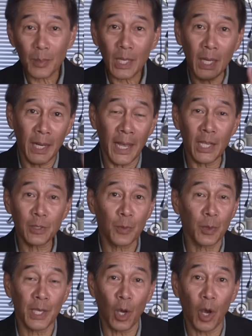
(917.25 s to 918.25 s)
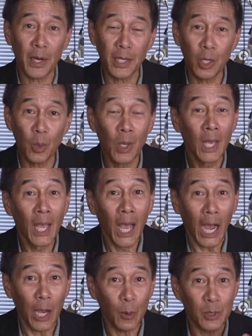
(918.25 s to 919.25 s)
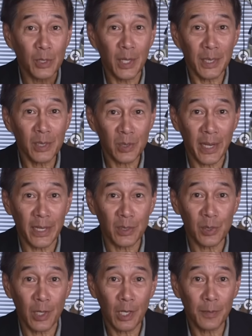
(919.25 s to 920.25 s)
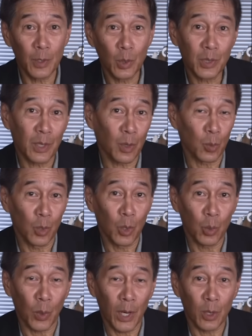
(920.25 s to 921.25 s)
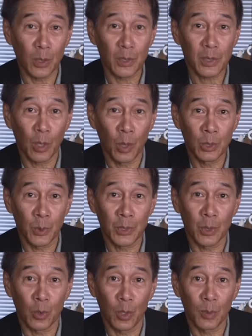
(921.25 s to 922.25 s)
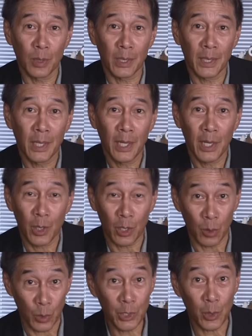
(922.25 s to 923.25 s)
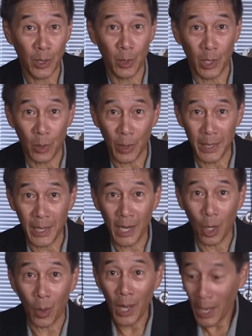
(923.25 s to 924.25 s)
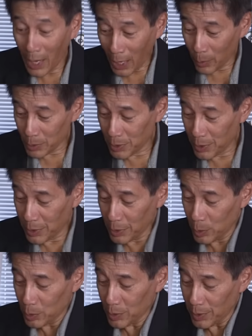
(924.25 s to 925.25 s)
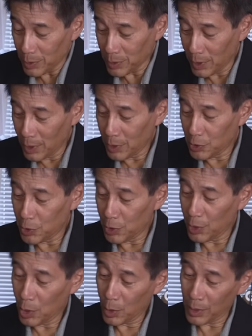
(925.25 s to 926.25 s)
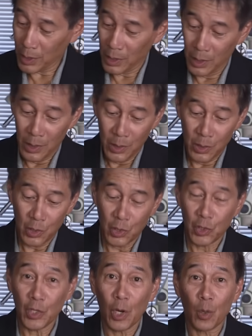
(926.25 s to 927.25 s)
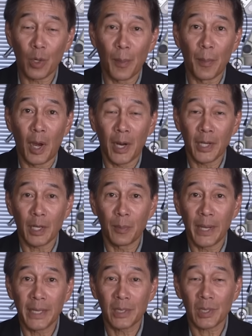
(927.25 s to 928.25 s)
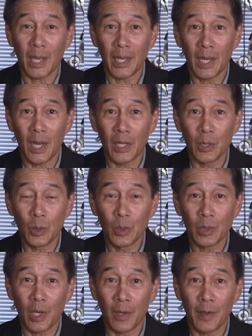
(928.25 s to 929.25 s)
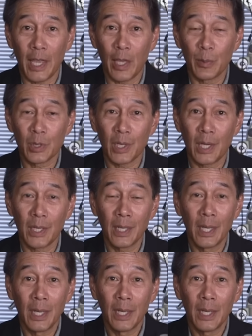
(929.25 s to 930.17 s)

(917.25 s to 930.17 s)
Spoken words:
And as for the audio, I was gonna say instead of using the Rode Wireless GOs, which you're normally hearing, which you're hearing right now, I was gonna use these generic Saramonic mics I got used off Amazon